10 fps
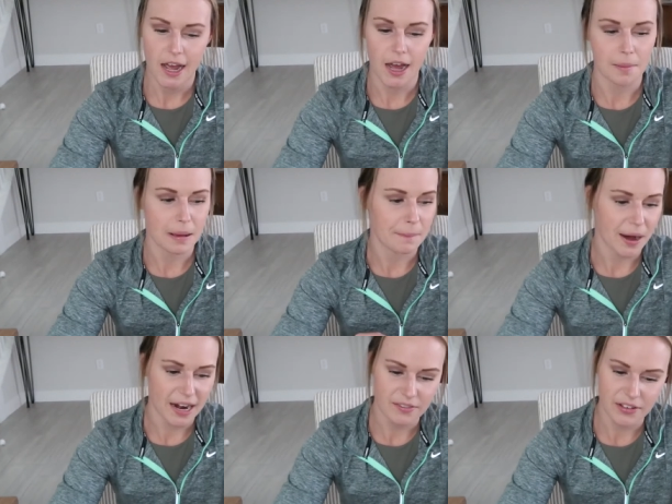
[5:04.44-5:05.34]
Uh, my
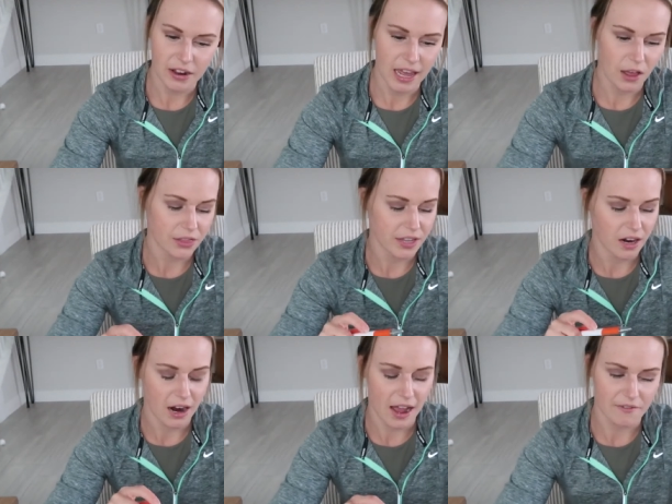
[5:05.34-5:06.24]
body felt
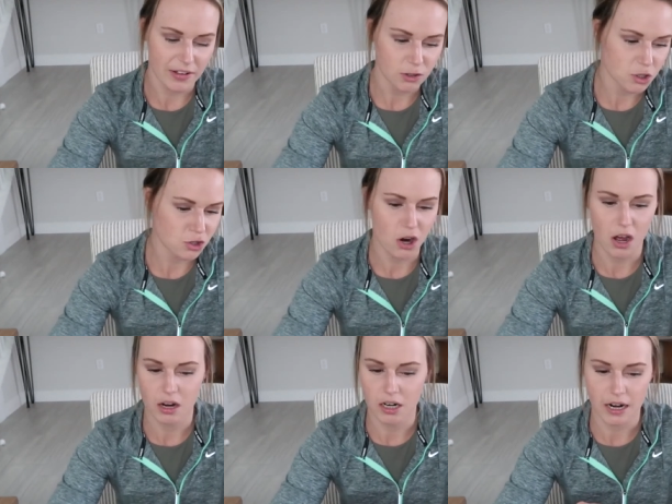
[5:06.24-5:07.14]
healthier. I felt
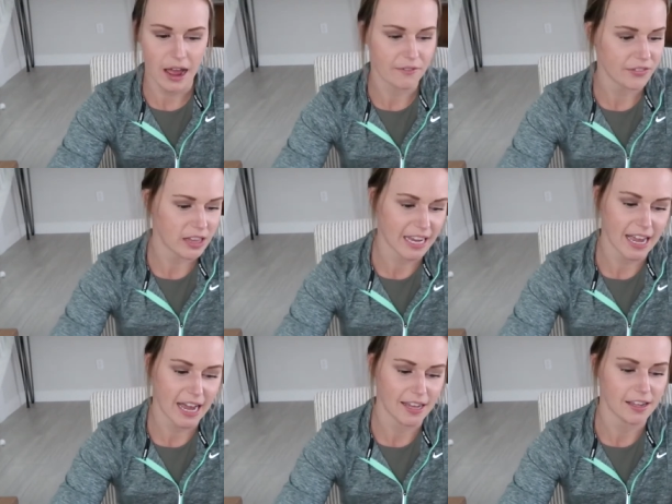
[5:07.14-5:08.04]
stronger. I felt
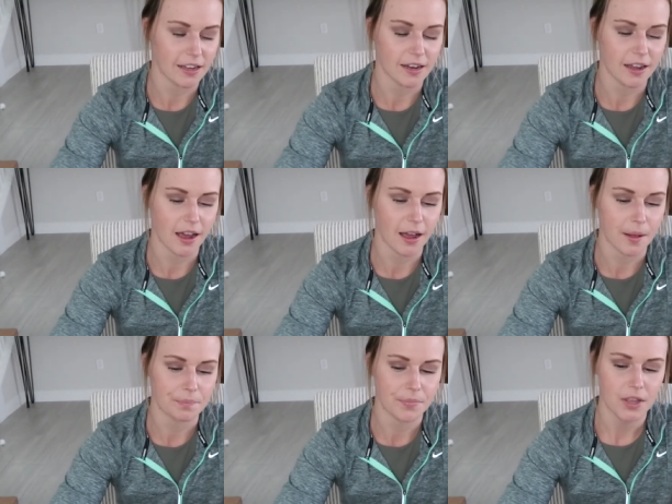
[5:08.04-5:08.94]
like I could
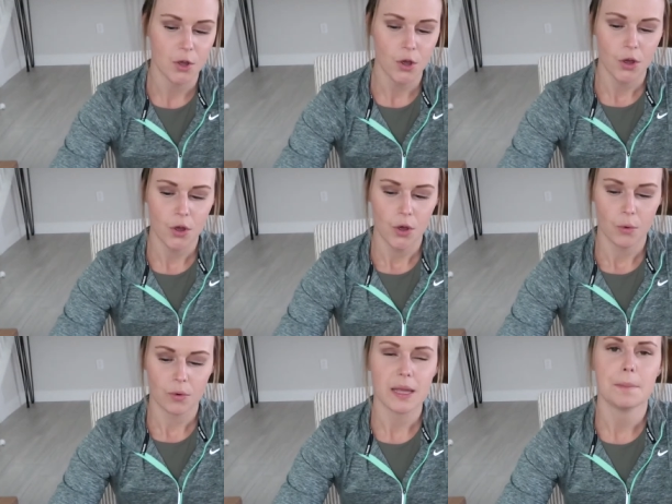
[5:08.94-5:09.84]
um,
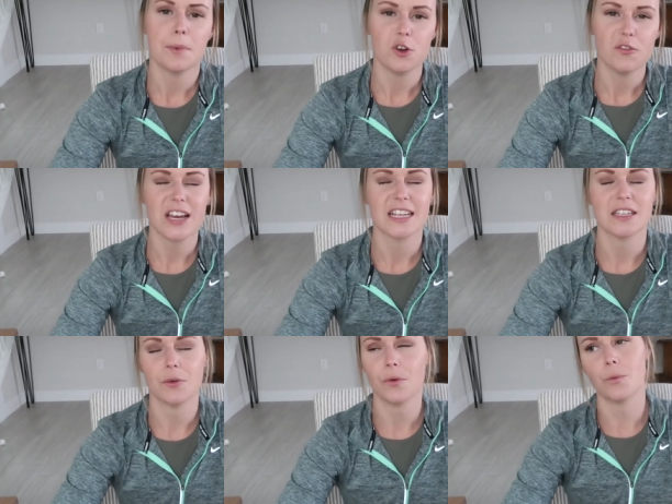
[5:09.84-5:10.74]
really move
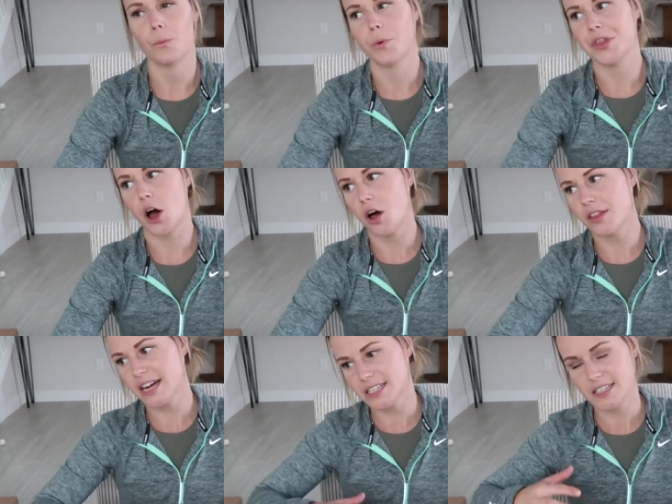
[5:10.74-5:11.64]
because with all
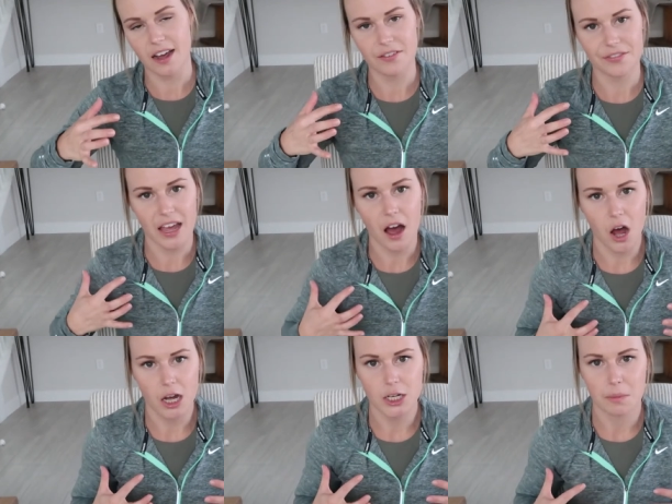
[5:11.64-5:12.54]
that stuff
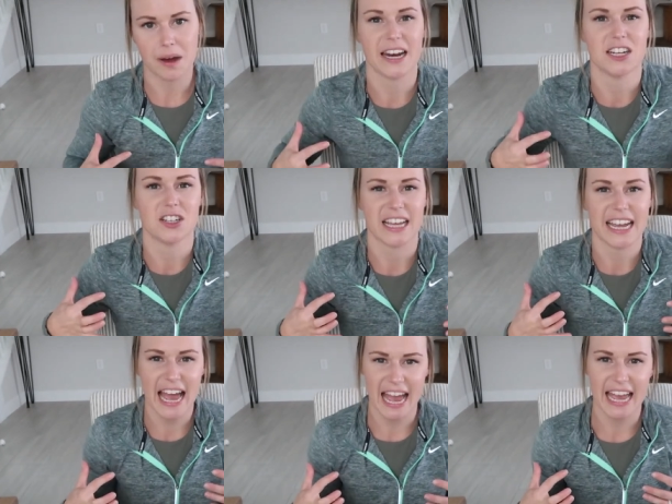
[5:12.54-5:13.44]
on your body and just
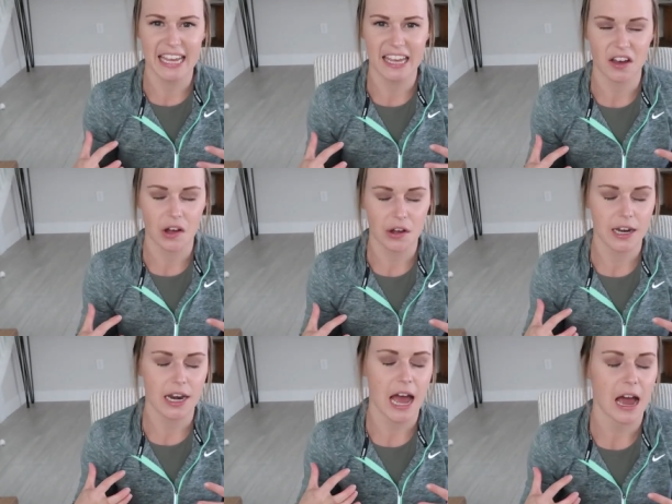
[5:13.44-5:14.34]
like hanging
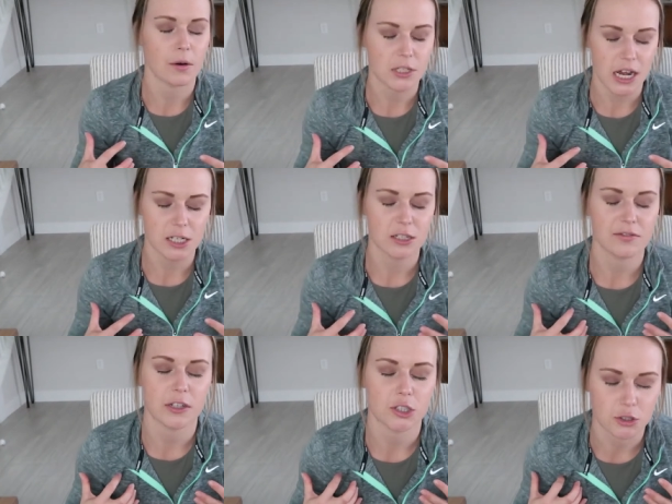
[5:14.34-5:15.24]
on, I, would, I just
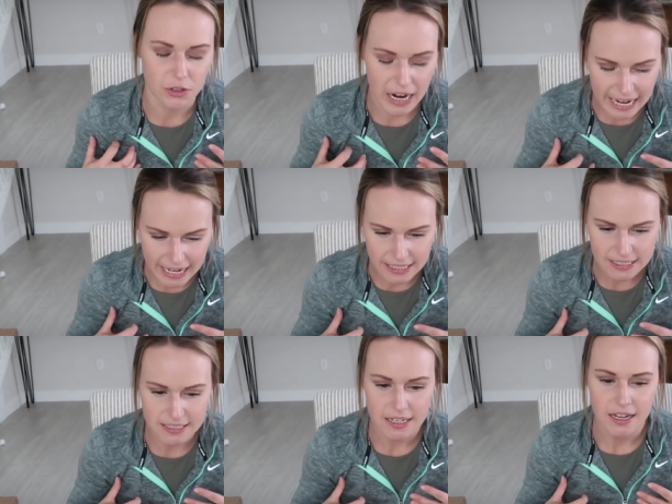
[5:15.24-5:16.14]
felt
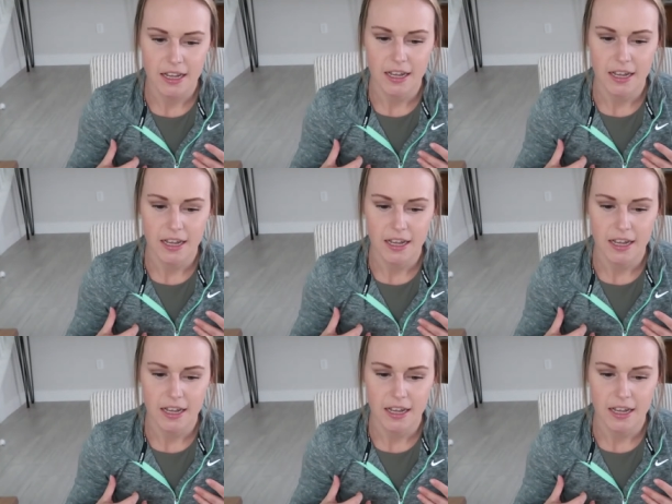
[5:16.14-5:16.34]
drained.